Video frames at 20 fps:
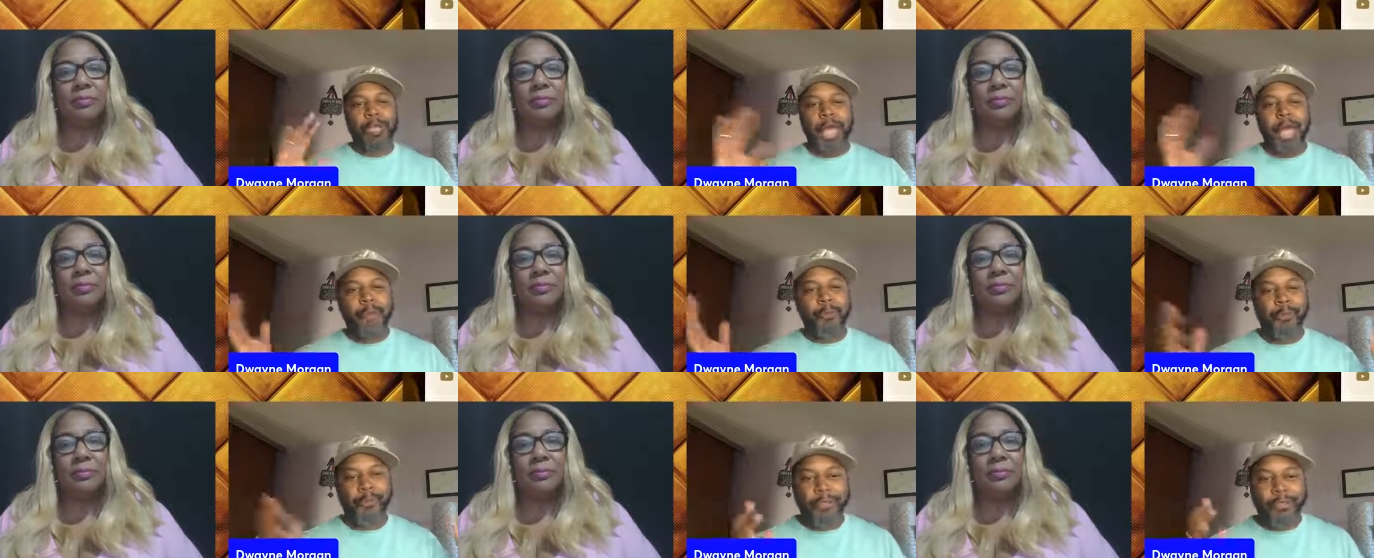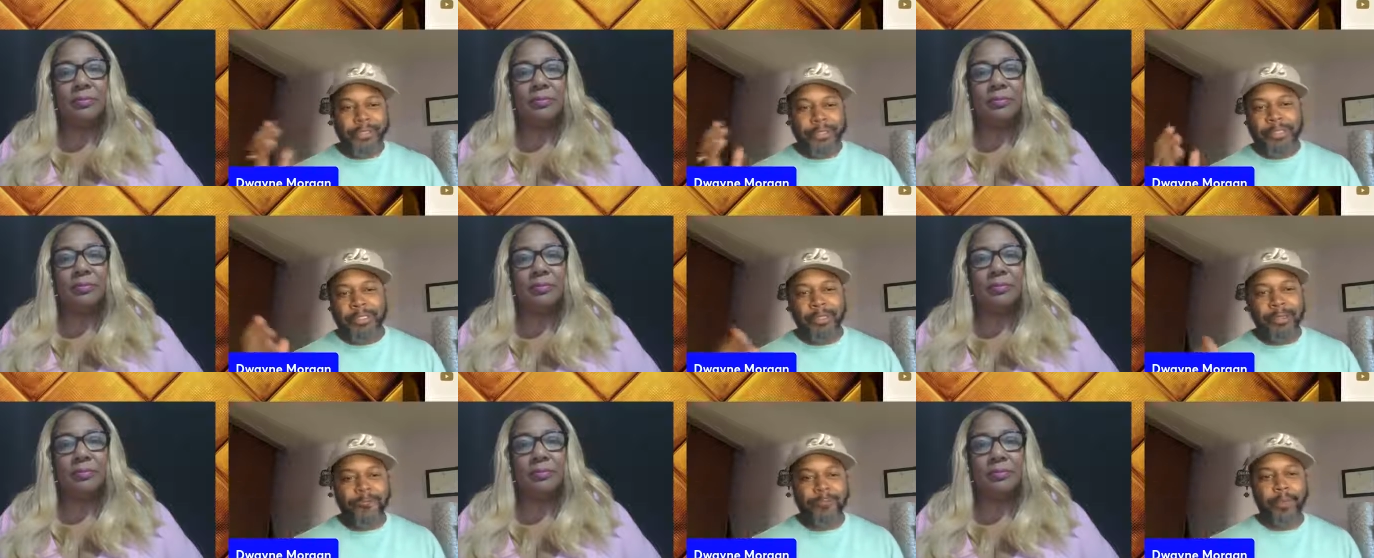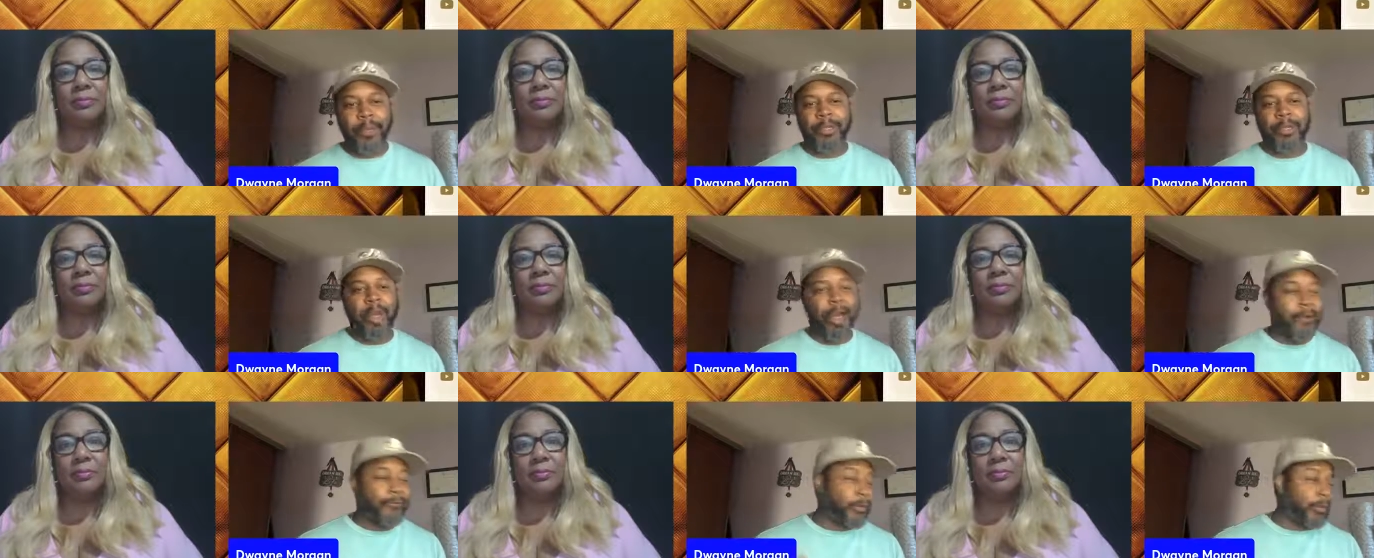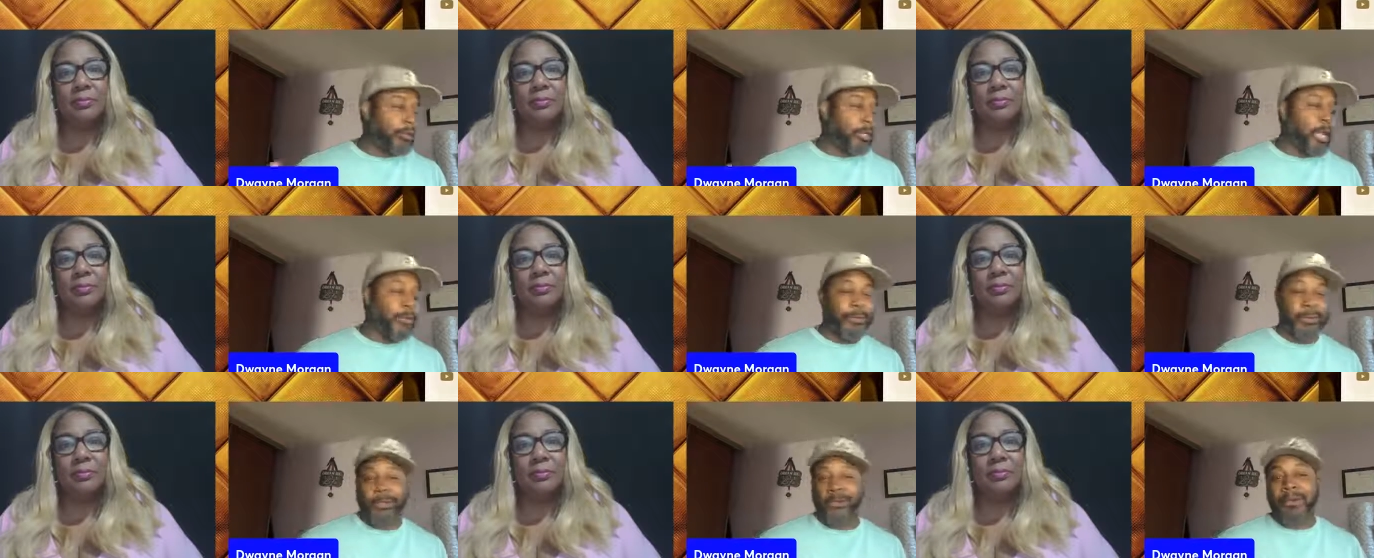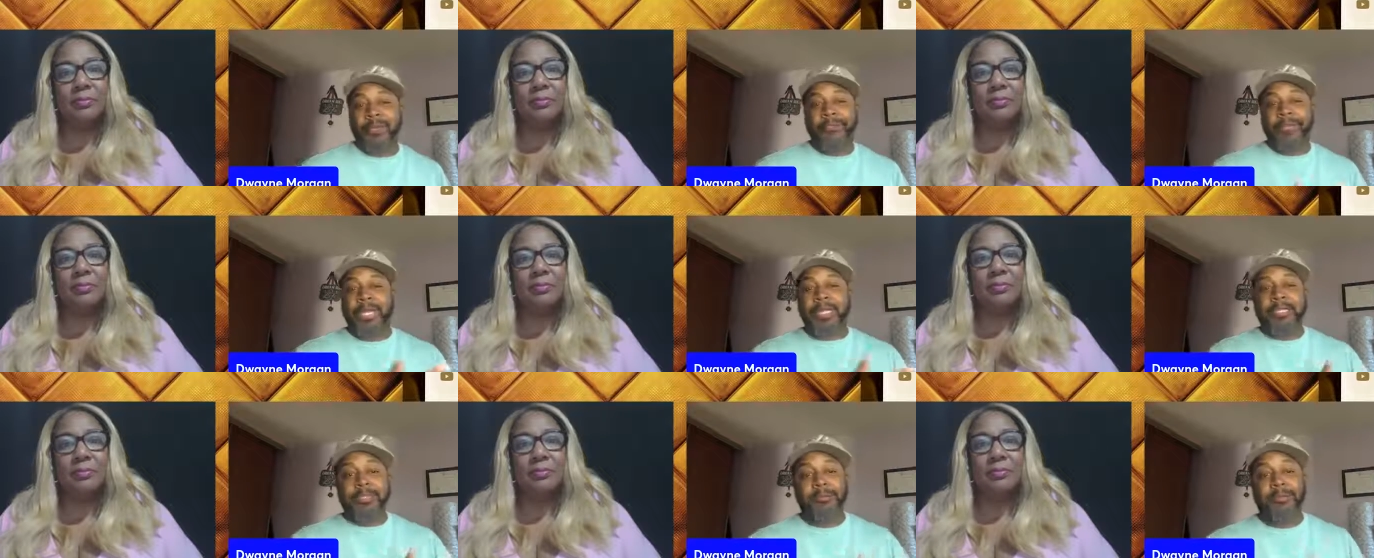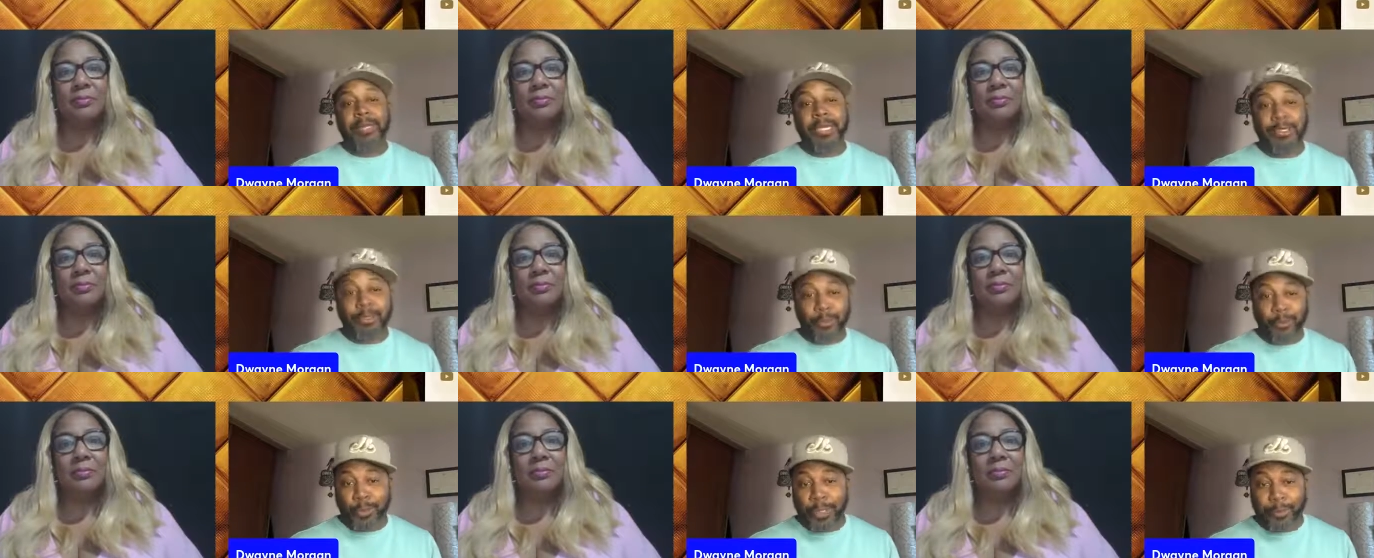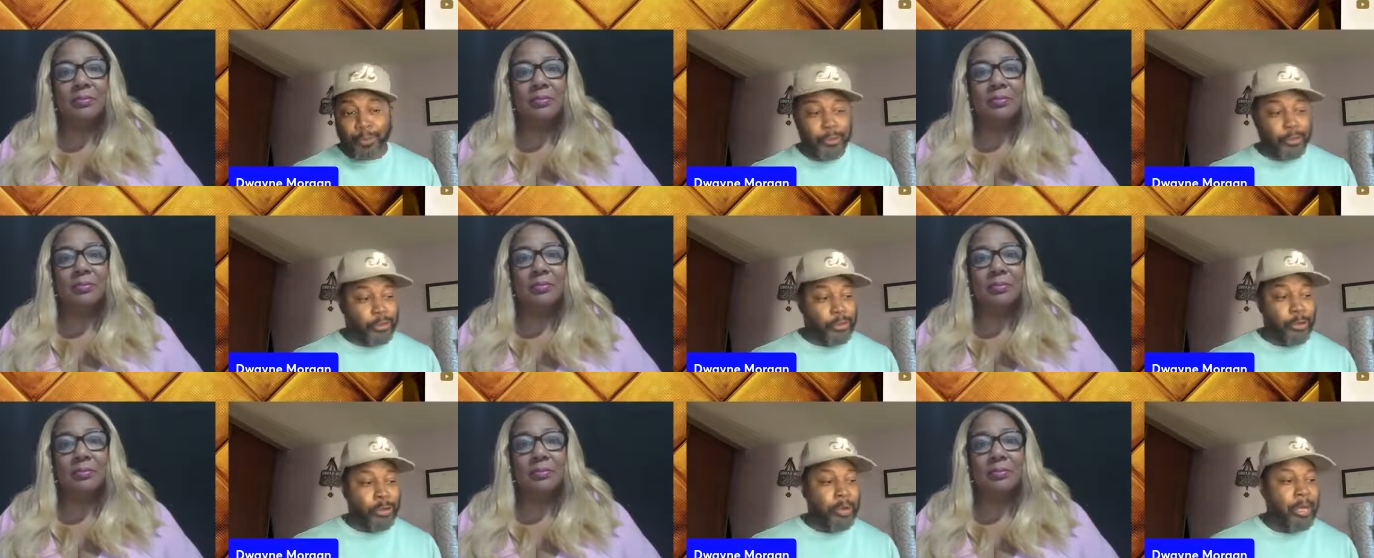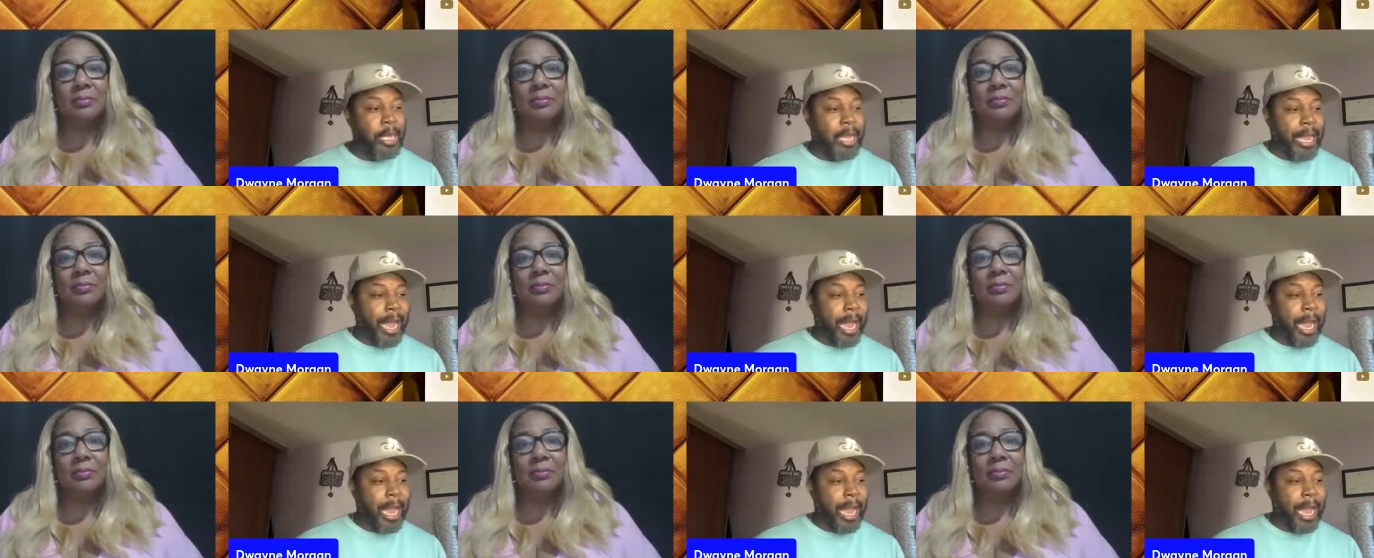Speaker 1: glamorous and stuff, but oftentimes you don't even get to meet the people. So